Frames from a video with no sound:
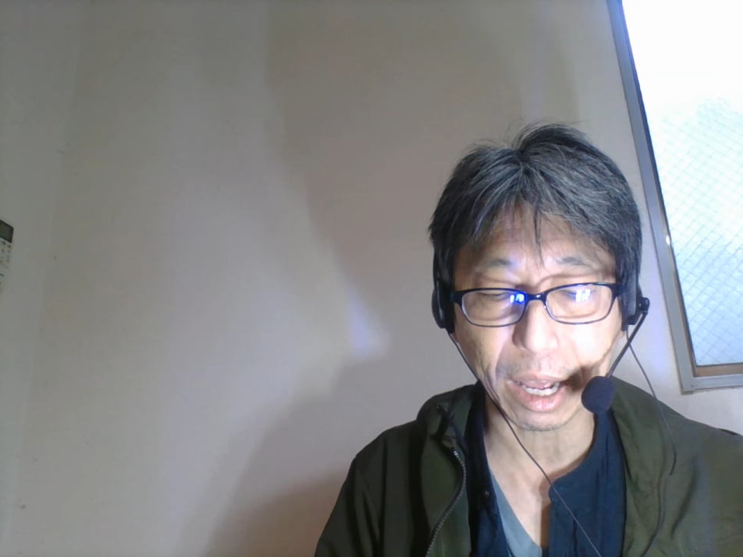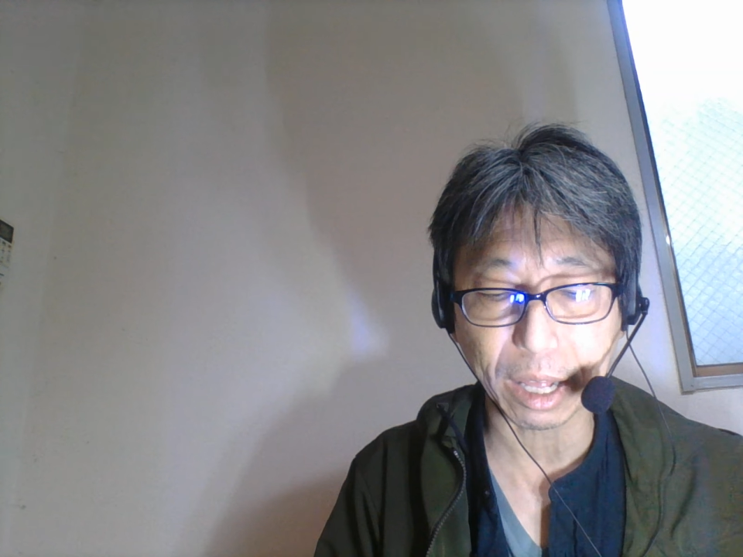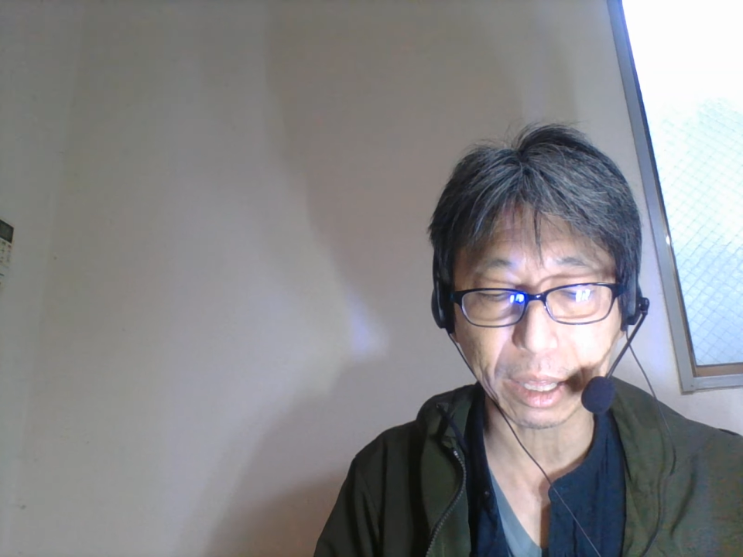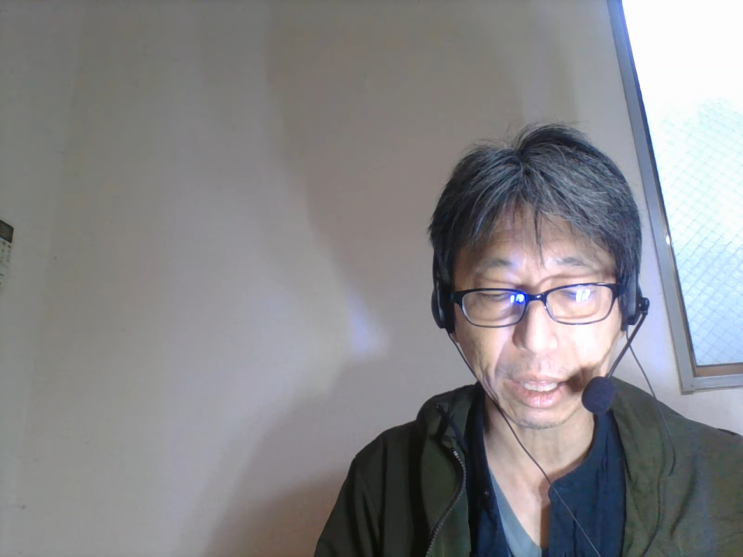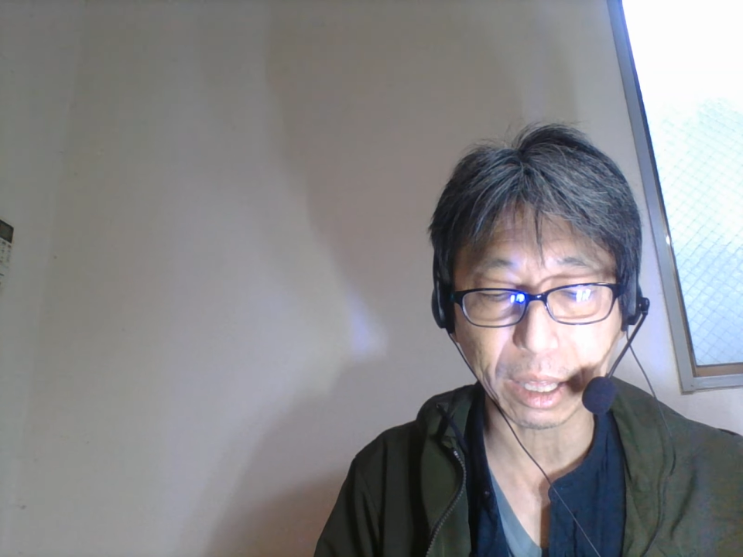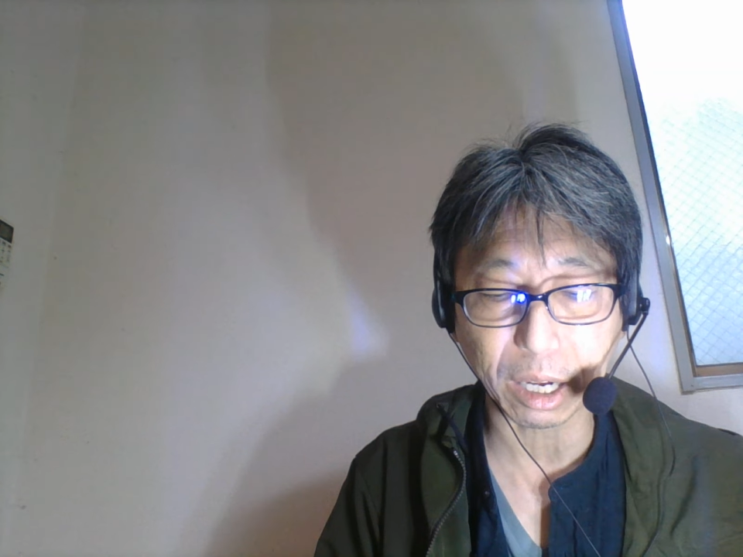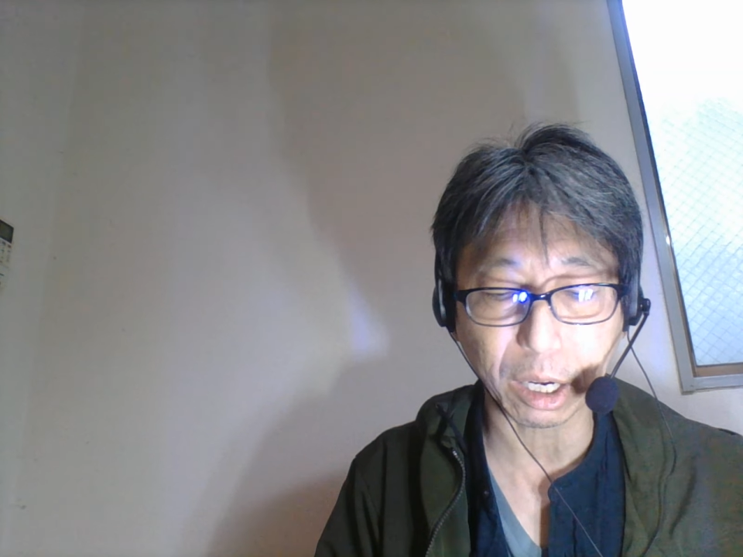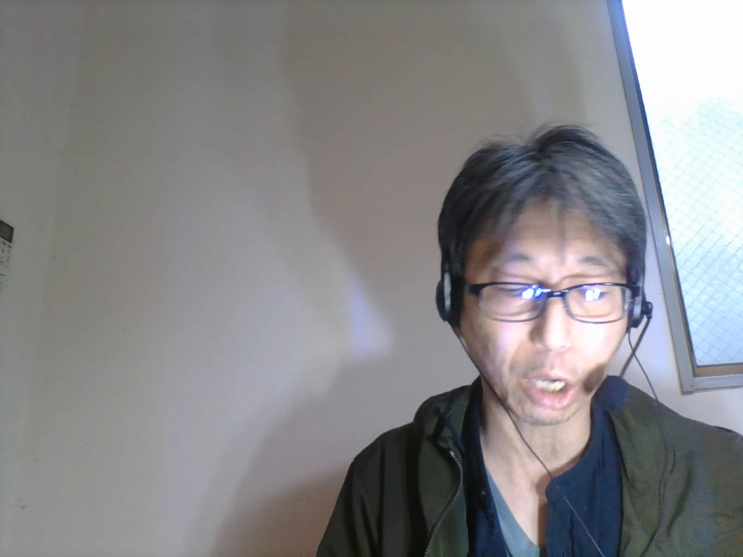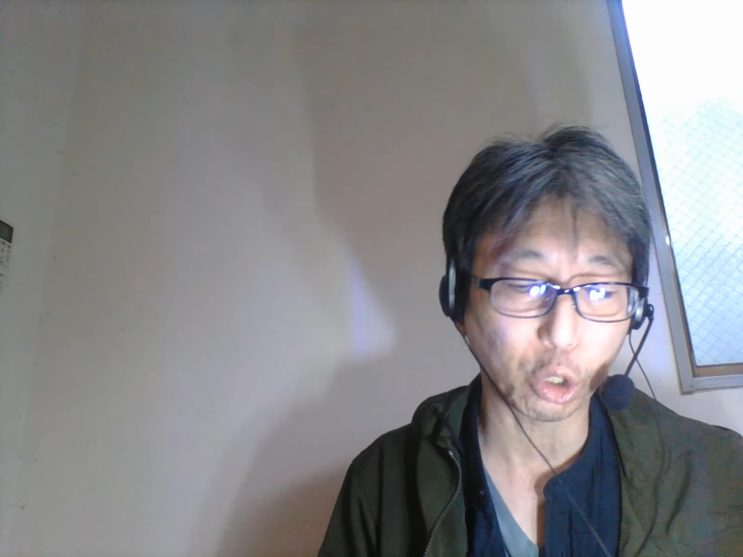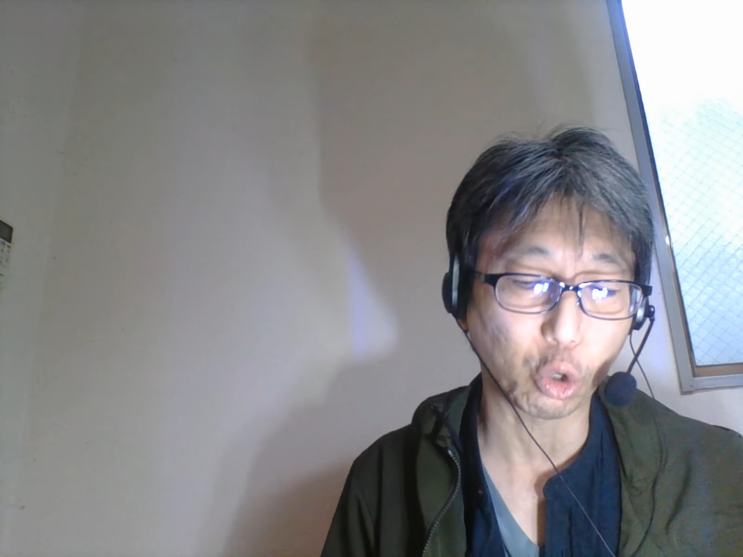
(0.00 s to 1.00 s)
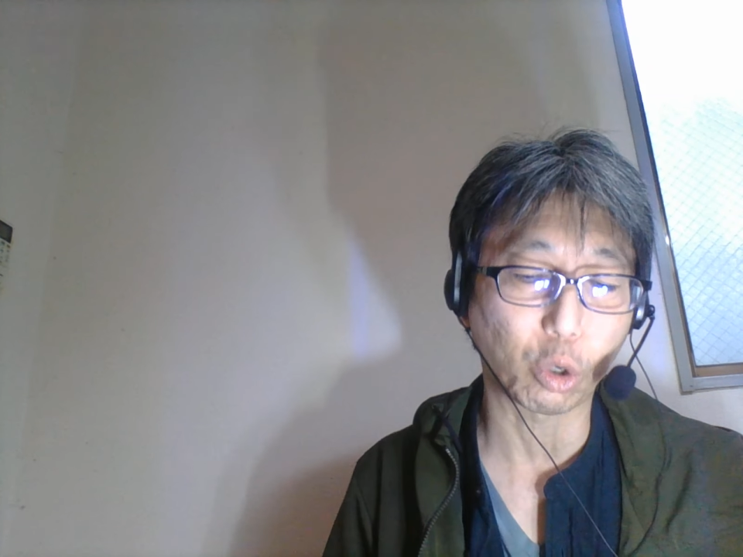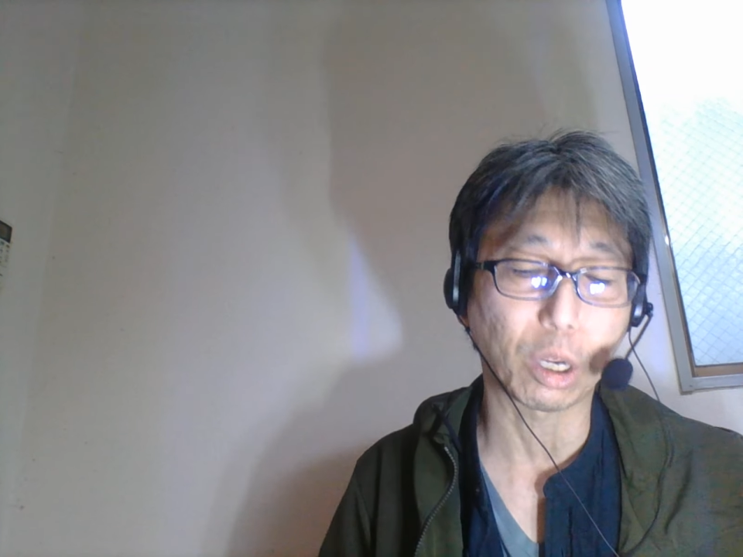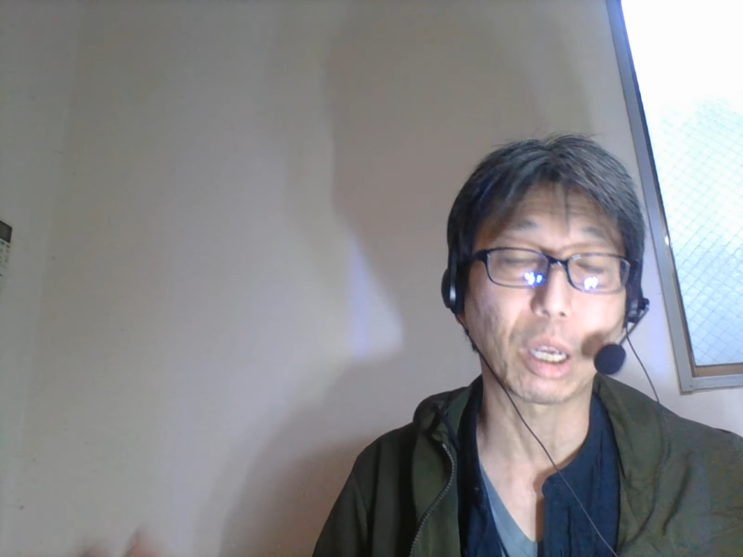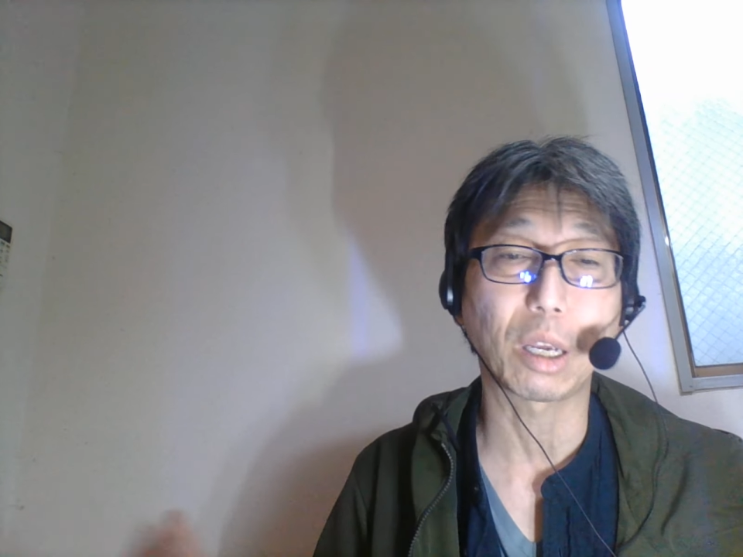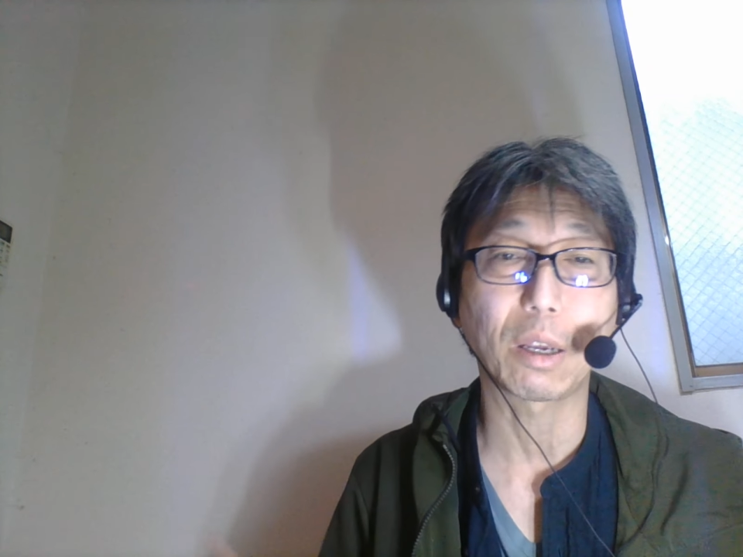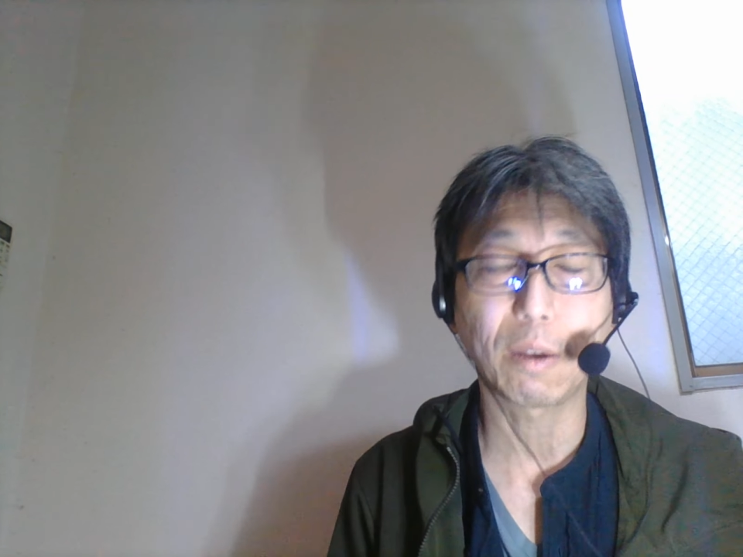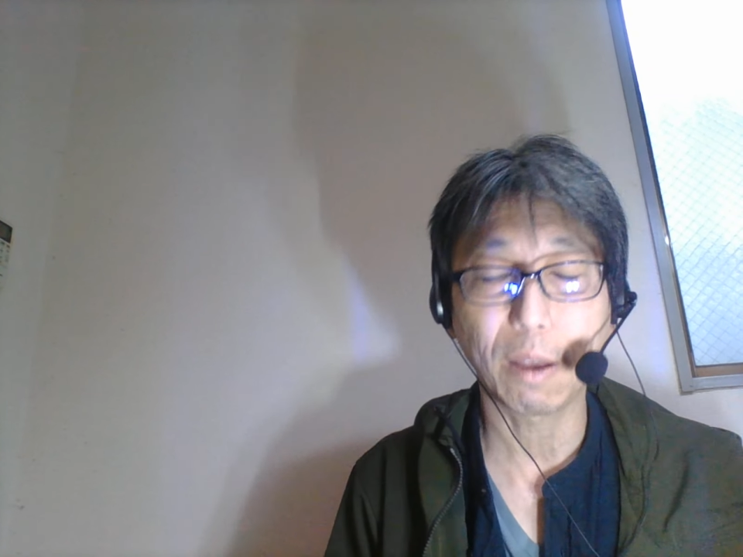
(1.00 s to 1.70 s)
and the country.